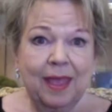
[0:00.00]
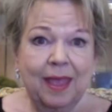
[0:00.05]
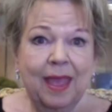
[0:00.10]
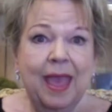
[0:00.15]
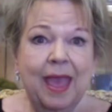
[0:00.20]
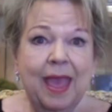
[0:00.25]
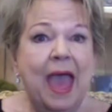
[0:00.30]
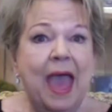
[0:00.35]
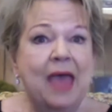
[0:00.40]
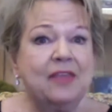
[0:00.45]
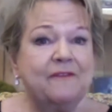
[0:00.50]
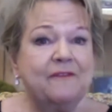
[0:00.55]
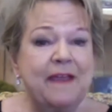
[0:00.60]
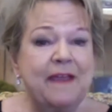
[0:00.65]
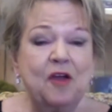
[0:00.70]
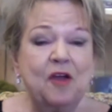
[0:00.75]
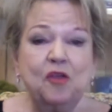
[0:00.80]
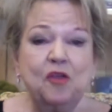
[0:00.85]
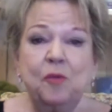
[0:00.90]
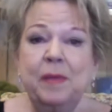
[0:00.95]
And the
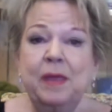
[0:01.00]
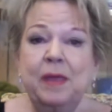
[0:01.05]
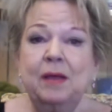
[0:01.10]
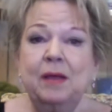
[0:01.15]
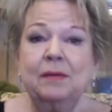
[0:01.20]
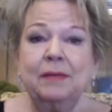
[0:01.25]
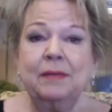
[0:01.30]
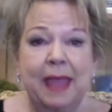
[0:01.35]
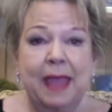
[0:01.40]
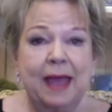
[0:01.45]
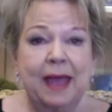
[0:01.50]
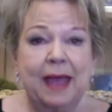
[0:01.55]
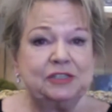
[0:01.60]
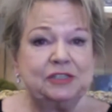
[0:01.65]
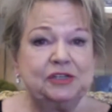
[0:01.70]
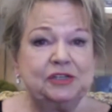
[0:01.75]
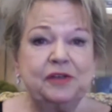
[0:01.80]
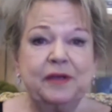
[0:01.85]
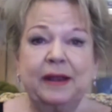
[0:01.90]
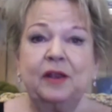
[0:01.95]
value meal, yes, you
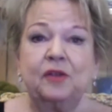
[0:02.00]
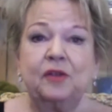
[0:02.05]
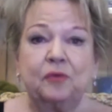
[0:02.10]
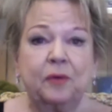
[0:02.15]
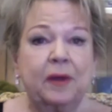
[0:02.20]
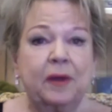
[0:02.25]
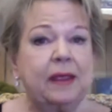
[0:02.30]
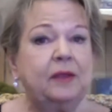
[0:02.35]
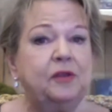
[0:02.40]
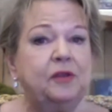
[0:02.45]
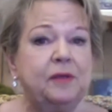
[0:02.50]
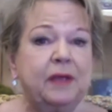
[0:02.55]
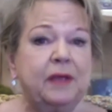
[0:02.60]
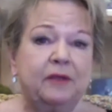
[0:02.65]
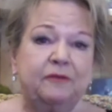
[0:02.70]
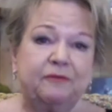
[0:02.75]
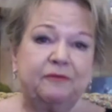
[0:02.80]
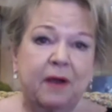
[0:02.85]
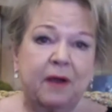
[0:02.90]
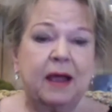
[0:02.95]
get a drink and you get
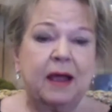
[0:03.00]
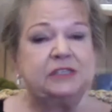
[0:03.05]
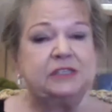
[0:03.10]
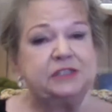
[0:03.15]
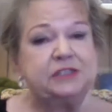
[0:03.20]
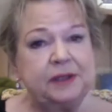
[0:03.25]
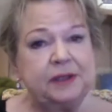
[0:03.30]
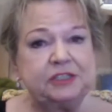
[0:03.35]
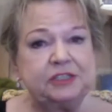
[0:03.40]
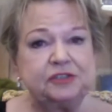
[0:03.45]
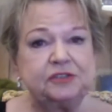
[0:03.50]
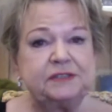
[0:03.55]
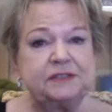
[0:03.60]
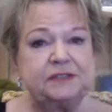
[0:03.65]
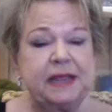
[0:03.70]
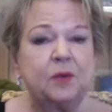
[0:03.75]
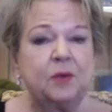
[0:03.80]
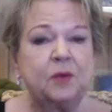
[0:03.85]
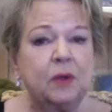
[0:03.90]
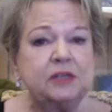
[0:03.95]
fries and you get your
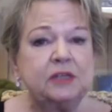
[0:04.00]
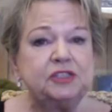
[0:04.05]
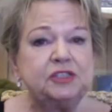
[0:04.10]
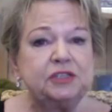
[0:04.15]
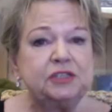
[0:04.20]
sandwich.